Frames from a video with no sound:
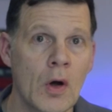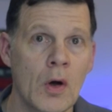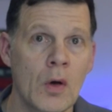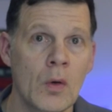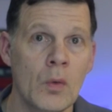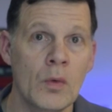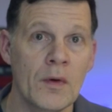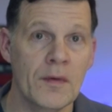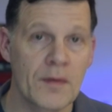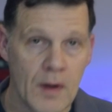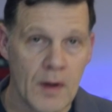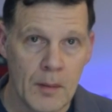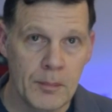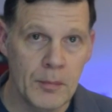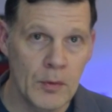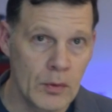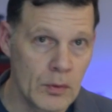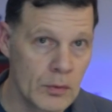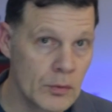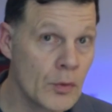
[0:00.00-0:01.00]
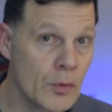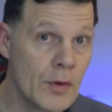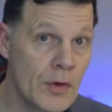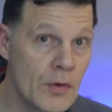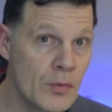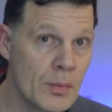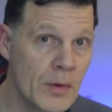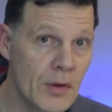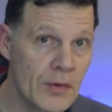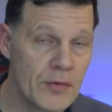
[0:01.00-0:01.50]
with a couple
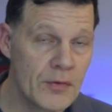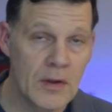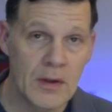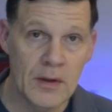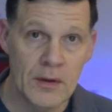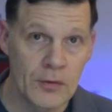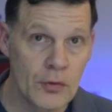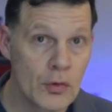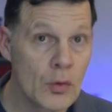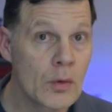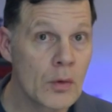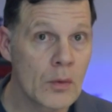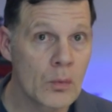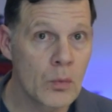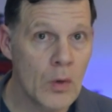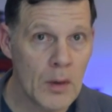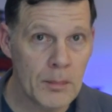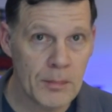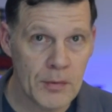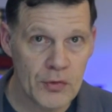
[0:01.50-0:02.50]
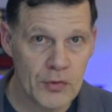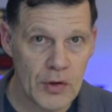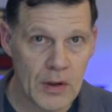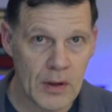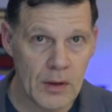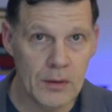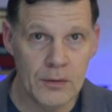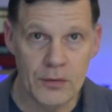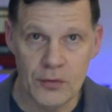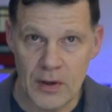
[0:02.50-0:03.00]
goodies built in, a 200 watt per
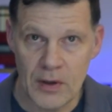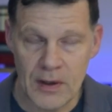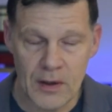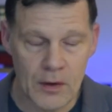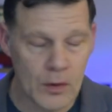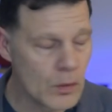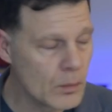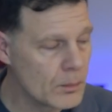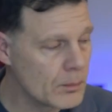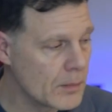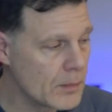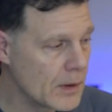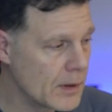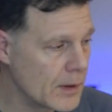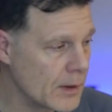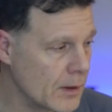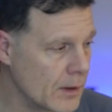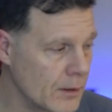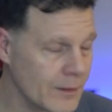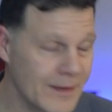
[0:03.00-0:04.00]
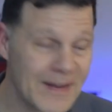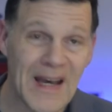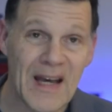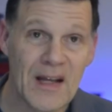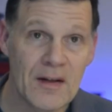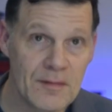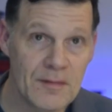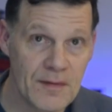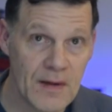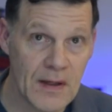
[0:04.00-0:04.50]
channel into 8 ohm
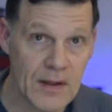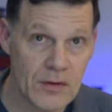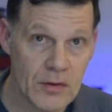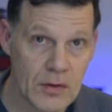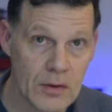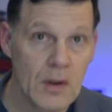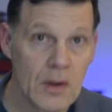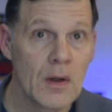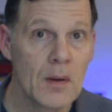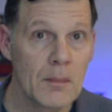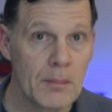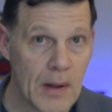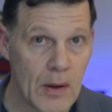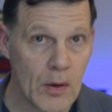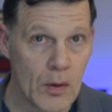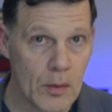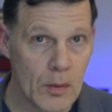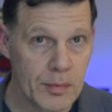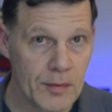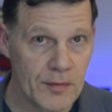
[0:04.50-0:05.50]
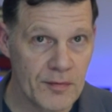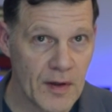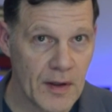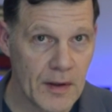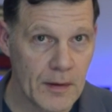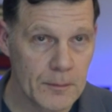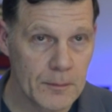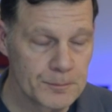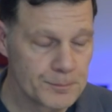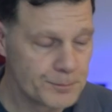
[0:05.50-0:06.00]
GANfet power
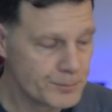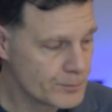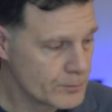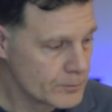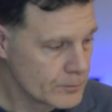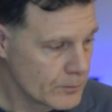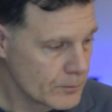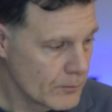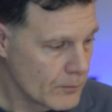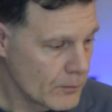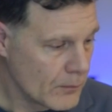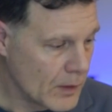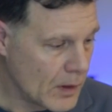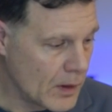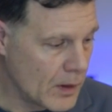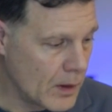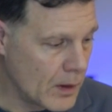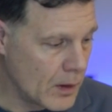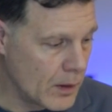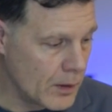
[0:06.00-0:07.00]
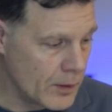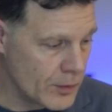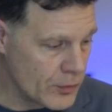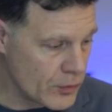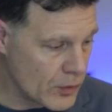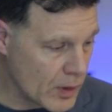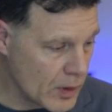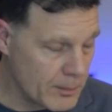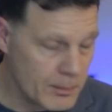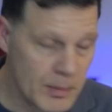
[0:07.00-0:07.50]
amplifier.
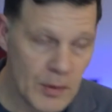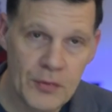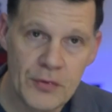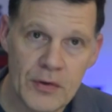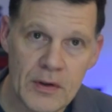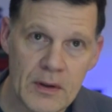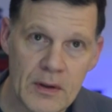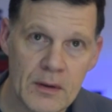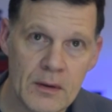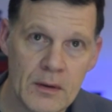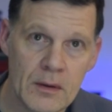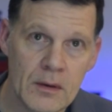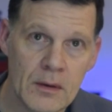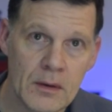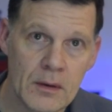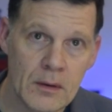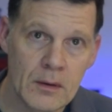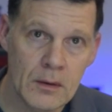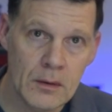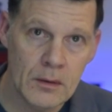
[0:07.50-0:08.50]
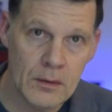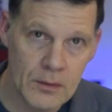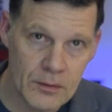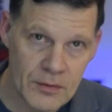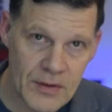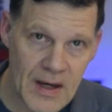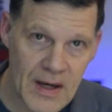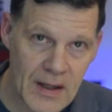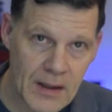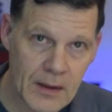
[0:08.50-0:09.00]
It's got a built-in
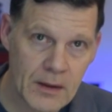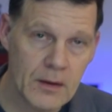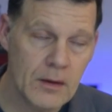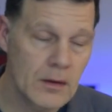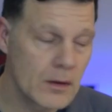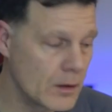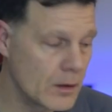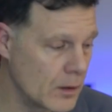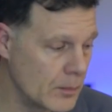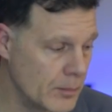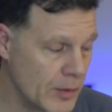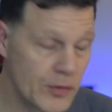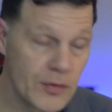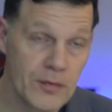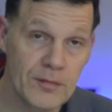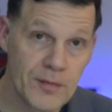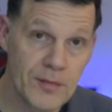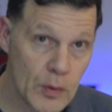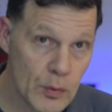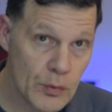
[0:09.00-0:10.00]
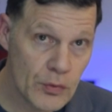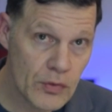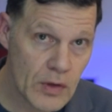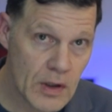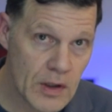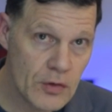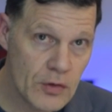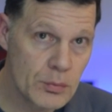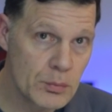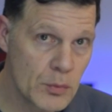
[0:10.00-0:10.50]
DAC, built-in
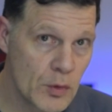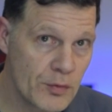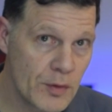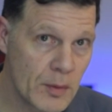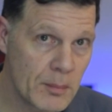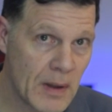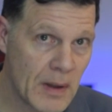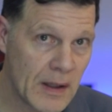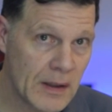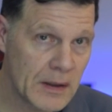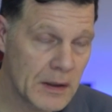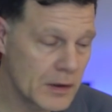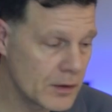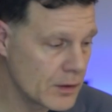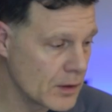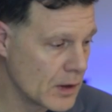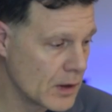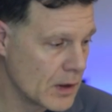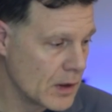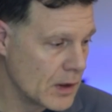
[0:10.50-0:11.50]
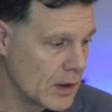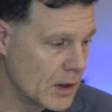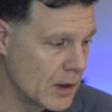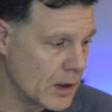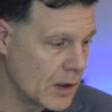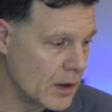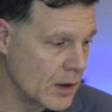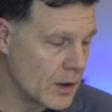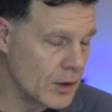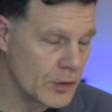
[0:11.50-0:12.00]
phonostage, moving magnet, 2
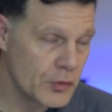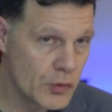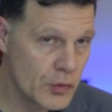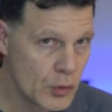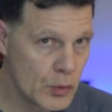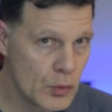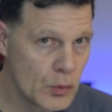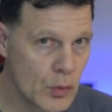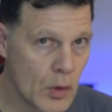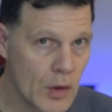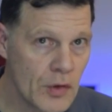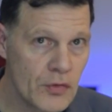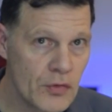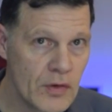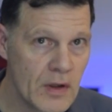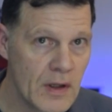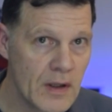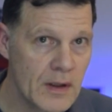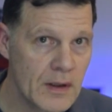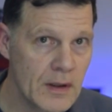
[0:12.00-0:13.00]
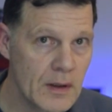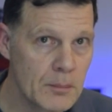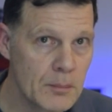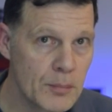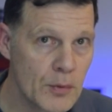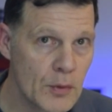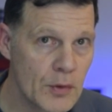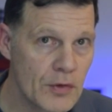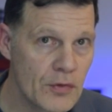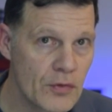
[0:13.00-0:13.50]
RCA
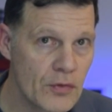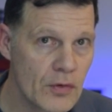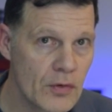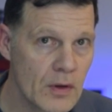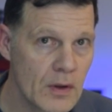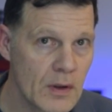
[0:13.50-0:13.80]
inputs,